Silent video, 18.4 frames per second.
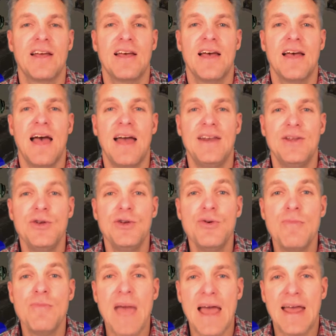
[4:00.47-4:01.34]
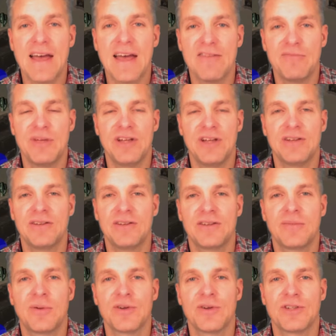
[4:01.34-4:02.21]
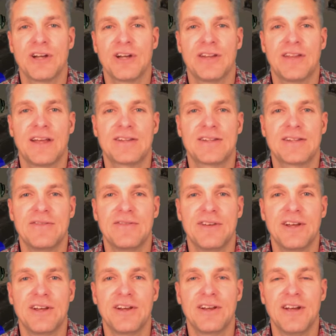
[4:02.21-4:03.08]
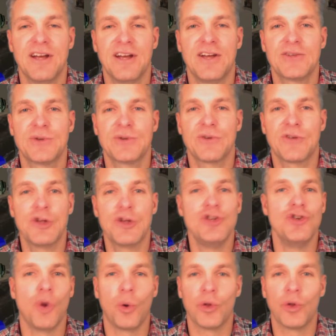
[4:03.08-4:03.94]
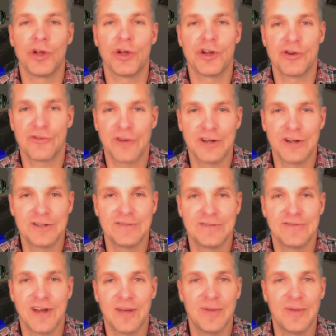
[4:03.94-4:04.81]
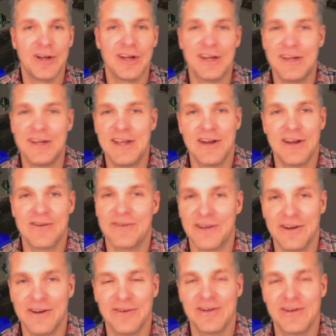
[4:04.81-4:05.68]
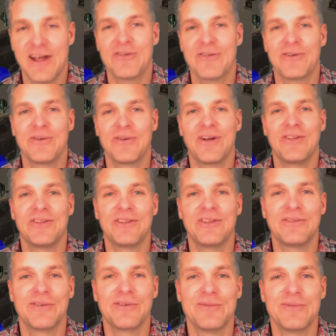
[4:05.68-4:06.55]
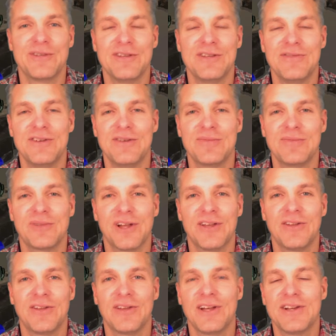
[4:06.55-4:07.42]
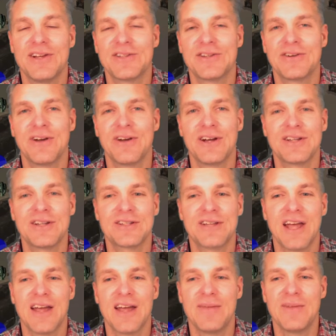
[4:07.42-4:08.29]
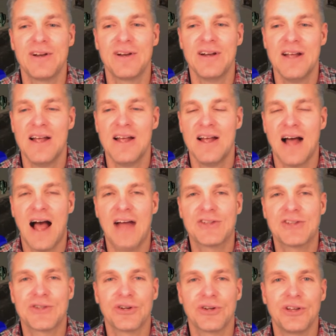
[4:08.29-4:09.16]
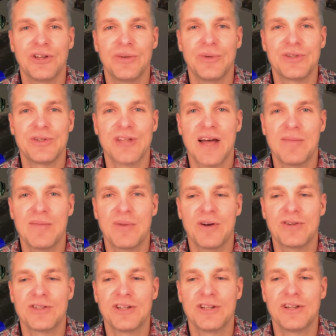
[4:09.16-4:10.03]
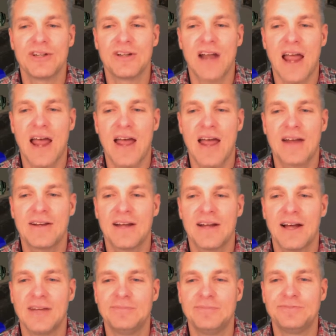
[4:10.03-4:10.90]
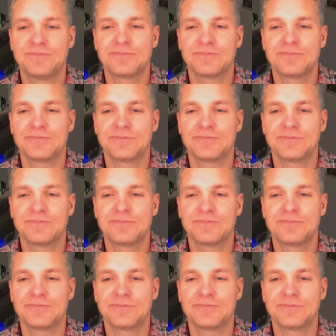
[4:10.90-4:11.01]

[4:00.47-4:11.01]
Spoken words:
and you may have been the person at Thanksgiving sort of cajoling your friends and family to gather around the living room TV and play the latest and greatest game. And I certainly was that person. And